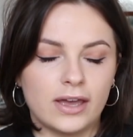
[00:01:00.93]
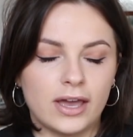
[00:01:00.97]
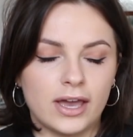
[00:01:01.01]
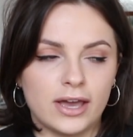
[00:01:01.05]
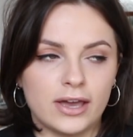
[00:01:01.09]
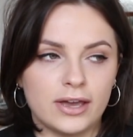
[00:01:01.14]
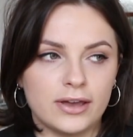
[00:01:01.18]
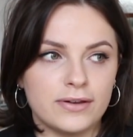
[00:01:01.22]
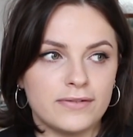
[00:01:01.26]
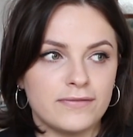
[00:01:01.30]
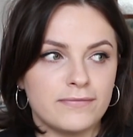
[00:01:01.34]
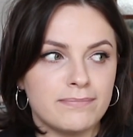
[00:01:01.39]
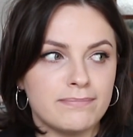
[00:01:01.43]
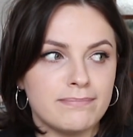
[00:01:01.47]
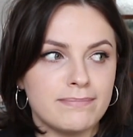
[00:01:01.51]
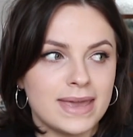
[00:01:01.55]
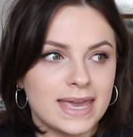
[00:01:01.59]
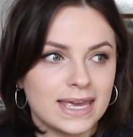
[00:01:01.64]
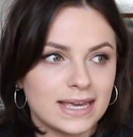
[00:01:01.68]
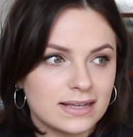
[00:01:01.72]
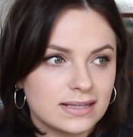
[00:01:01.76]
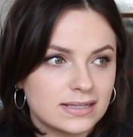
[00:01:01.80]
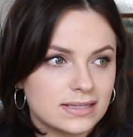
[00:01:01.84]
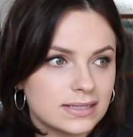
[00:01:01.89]
of
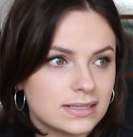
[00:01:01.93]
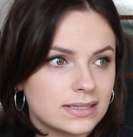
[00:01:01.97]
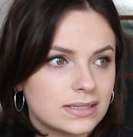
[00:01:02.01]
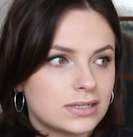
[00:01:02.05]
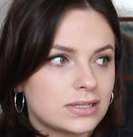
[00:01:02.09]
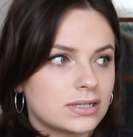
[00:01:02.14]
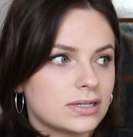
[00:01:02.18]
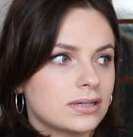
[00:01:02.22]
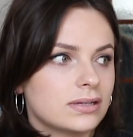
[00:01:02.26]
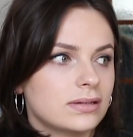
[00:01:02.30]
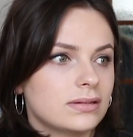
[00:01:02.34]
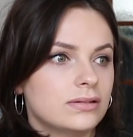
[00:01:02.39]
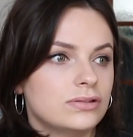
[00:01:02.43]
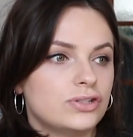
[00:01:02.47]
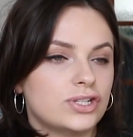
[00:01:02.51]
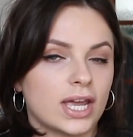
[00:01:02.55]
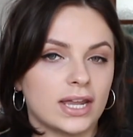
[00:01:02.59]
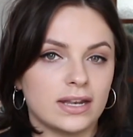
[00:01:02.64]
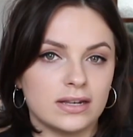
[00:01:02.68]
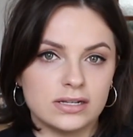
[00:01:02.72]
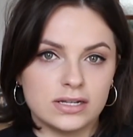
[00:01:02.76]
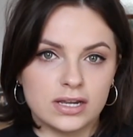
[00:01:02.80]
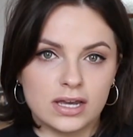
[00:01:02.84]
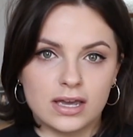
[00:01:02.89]
mixed
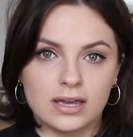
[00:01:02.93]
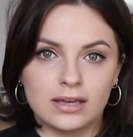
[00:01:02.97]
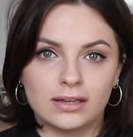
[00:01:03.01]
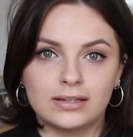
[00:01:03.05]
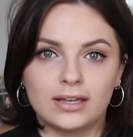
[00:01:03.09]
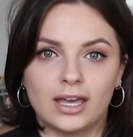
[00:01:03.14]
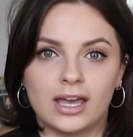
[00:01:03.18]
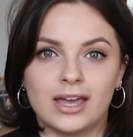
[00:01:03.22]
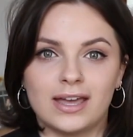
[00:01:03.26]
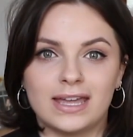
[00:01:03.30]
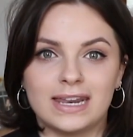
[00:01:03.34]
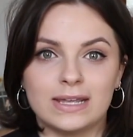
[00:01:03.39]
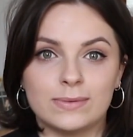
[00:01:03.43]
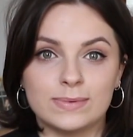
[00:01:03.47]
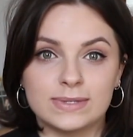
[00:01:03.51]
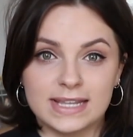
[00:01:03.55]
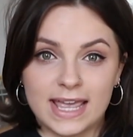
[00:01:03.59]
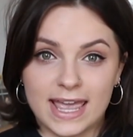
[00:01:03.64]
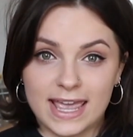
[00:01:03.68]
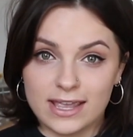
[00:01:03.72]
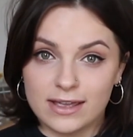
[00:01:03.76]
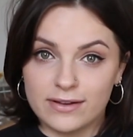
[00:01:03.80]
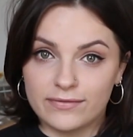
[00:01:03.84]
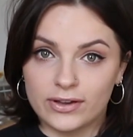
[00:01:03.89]
gender, and it
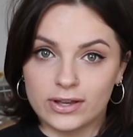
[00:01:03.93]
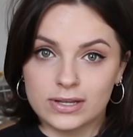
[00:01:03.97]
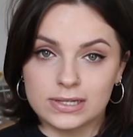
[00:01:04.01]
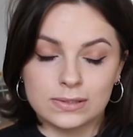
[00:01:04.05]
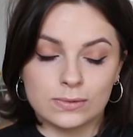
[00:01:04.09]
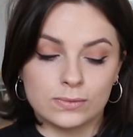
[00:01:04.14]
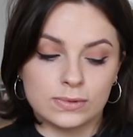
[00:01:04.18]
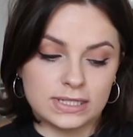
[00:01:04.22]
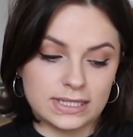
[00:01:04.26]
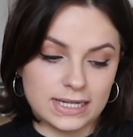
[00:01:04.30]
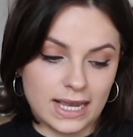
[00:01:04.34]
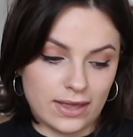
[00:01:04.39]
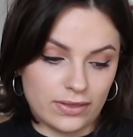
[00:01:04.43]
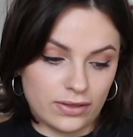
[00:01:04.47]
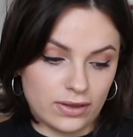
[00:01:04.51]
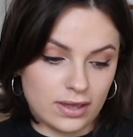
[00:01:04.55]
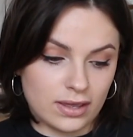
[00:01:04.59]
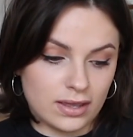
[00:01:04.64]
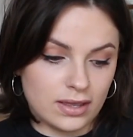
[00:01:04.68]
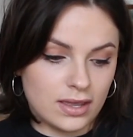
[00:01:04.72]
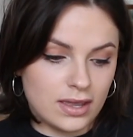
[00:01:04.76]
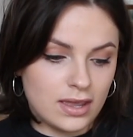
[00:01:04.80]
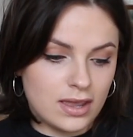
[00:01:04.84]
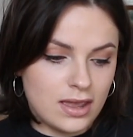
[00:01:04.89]
was 8 of us all
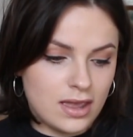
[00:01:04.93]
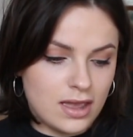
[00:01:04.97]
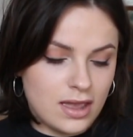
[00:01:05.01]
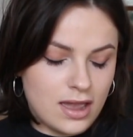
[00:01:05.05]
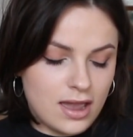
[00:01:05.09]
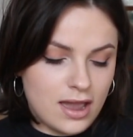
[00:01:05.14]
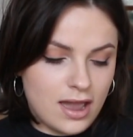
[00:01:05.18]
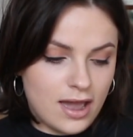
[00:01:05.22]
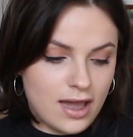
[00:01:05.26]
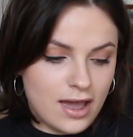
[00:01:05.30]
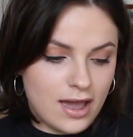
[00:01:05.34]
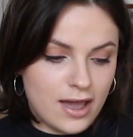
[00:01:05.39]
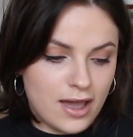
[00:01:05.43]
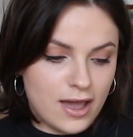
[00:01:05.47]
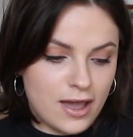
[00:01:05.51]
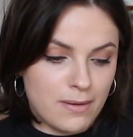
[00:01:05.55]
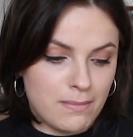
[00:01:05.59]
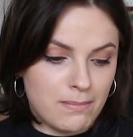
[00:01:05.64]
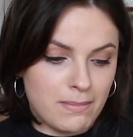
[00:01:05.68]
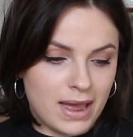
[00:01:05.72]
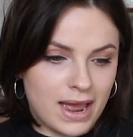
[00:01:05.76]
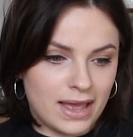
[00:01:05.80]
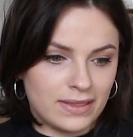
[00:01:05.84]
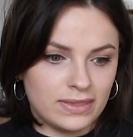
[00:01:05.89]
together,
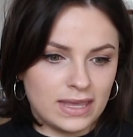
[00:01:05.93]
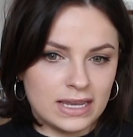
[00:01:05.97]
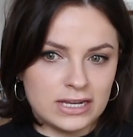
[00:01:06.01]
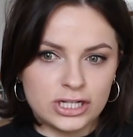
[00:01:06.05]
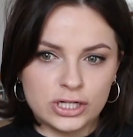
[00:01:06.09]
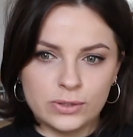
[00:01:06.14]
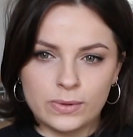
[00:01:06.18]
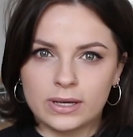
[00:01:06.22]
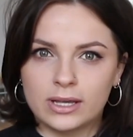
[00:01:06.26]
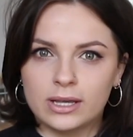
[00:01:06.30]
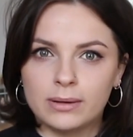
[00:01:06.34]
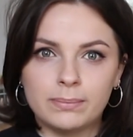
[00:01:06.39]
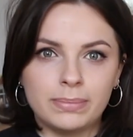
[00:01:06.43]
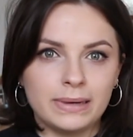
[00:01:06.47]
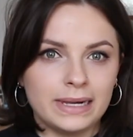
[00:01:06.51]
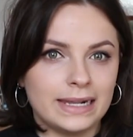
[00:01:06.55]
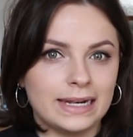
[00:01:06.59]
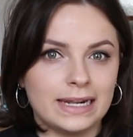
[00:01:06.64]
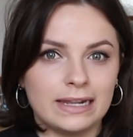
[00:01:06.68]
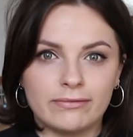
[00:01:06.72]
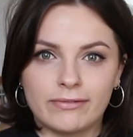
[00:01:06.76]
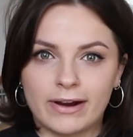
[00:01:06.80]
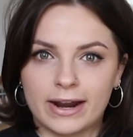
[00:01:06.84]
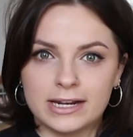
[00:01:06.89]
and they do it
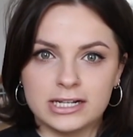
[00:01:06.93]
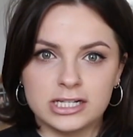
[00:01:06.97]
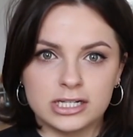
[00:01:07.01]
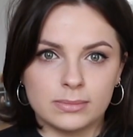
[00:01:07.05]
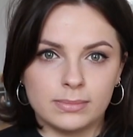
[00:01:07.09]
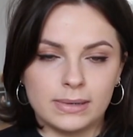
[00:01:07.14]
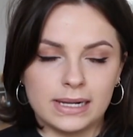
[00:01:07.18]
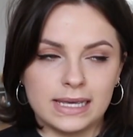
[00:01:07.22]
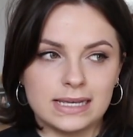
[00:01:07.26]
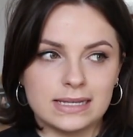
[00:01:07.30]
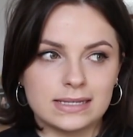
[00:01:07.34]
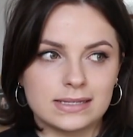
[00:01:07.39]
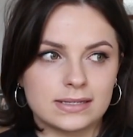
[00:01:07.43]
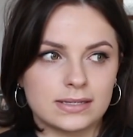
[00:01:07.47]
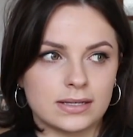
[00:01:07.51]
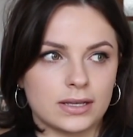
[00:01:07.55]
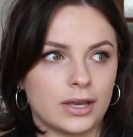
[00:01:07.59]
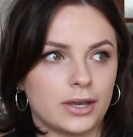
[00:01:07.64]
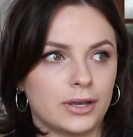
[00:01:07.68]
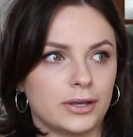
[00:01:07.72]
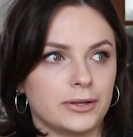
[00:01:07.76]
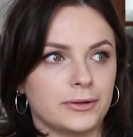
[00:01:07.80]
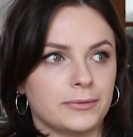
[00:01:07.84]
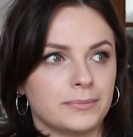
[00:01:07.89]
completely randomly,
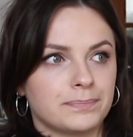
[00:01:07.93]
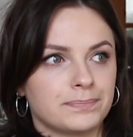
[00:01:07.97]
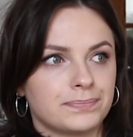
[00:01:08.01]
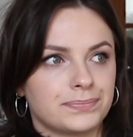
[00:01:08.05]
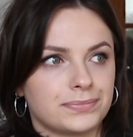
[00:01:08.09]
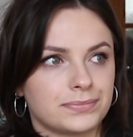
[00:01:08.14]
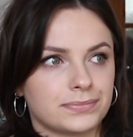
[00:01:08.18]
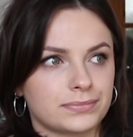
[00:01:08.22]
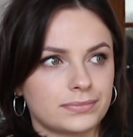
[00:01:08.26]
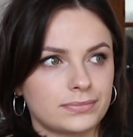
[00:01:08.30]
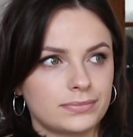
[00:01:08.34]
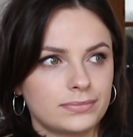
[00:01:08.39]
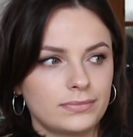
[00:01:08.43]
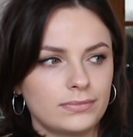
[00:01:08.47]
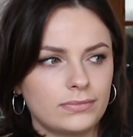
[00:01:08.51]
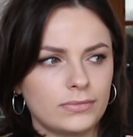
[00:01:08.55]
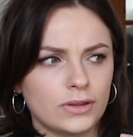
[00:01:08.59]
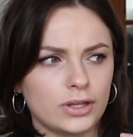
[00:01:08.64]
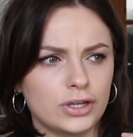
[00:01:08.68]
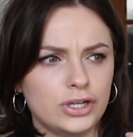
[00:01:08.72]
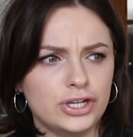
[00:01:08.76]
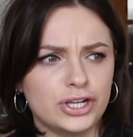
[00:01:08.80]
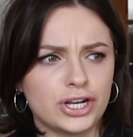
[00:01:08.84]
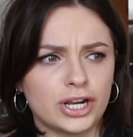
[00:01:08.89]
so
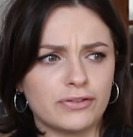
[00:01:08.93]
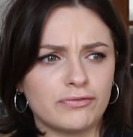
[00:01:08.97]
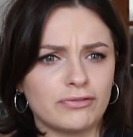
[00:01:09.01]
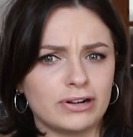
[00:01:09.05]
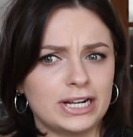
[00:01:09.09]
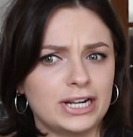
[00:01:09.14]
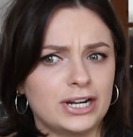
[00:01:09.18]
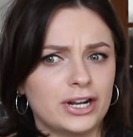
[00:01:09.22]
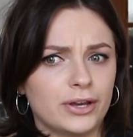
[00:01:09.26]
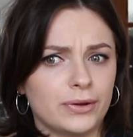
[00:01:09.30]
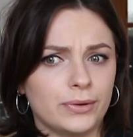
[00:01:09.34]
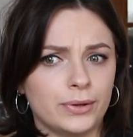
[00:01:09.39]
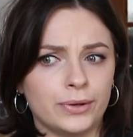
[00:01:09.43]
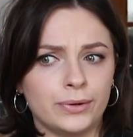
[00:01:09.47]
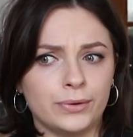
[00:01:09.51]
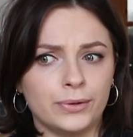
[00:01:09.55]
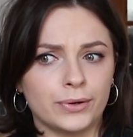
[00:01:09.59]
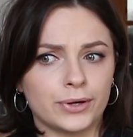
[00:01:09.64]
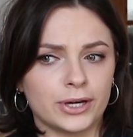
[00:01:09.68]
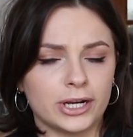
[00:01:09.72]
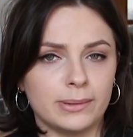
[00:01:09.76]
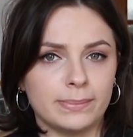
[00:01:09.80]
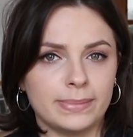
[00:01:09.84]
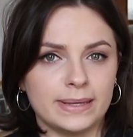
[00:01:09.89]
you don't really know who
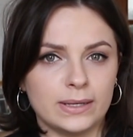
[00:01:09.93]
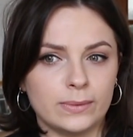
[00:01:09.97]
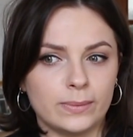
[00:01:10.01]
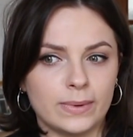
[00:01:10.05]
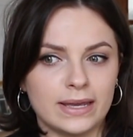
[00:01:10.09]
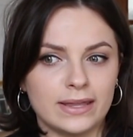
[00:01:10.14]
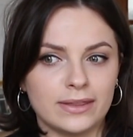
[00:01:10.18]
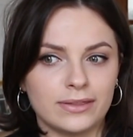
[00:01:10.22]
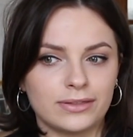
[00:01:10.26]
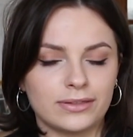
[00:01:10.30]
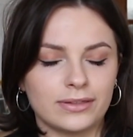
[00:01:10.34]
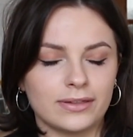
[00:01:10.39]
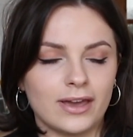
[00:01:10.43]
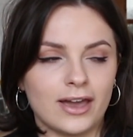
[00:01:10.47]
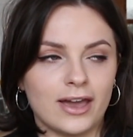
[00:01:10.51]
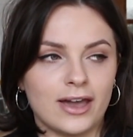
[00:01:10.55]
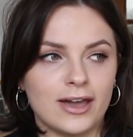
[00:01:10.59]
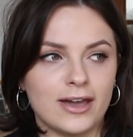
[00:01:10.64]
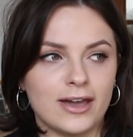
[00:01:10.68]
you're going to be with.